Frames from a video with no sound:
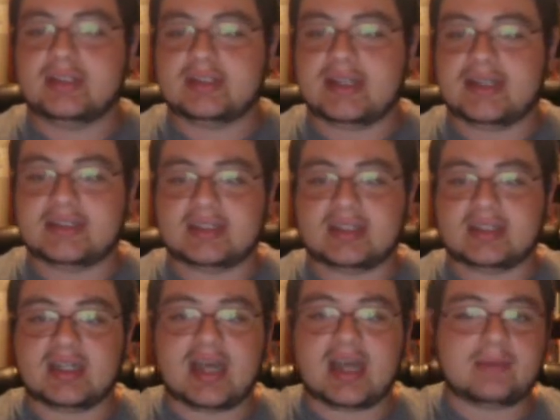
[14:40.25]
takes a
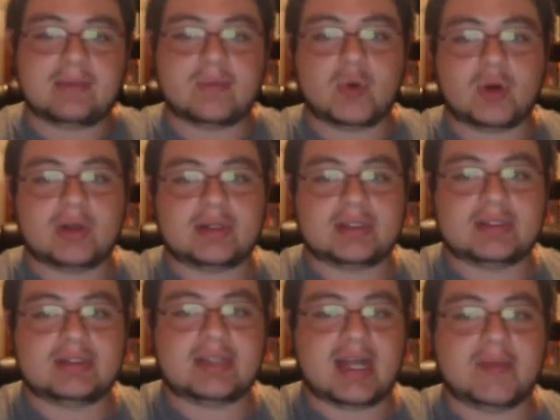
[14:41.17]
lot more
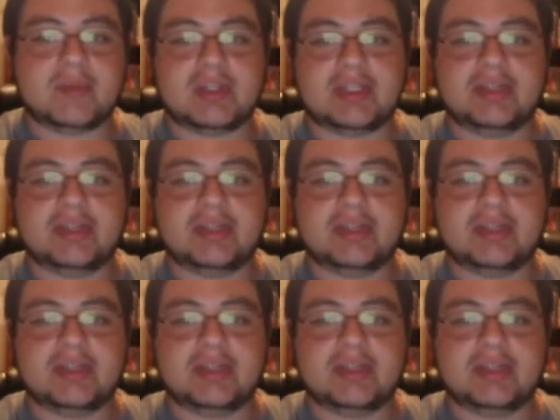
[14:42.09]
time to